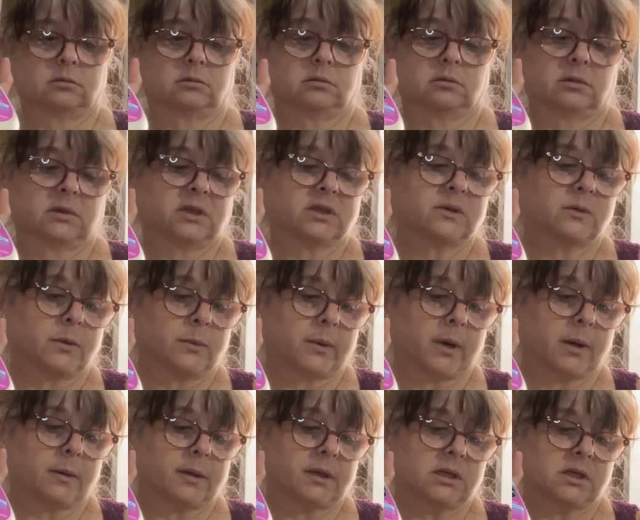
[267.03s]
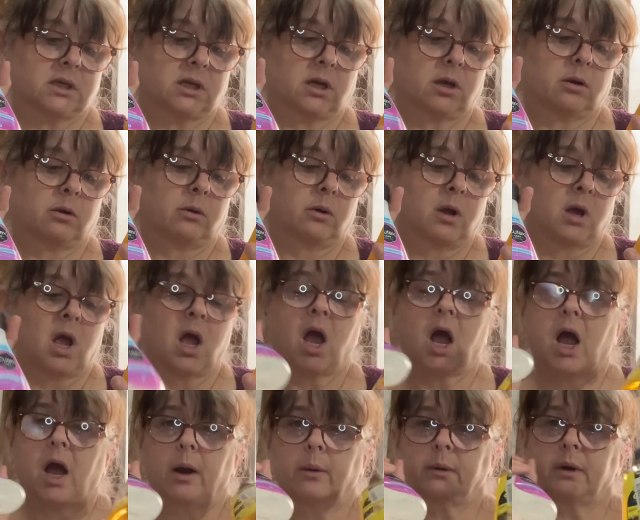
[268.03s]
this one, probably too.
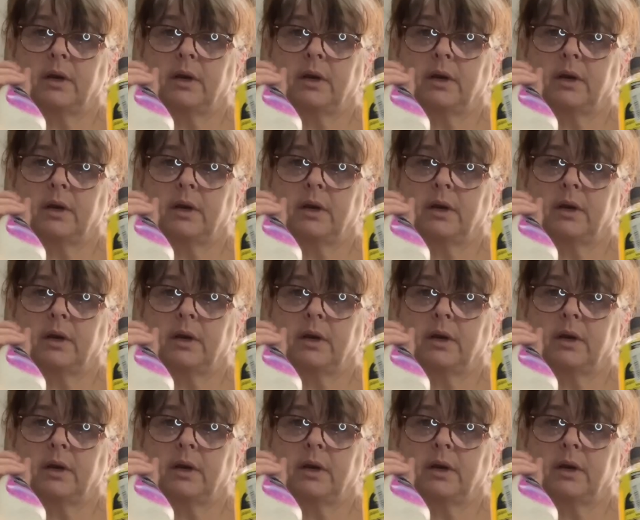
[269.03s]
I would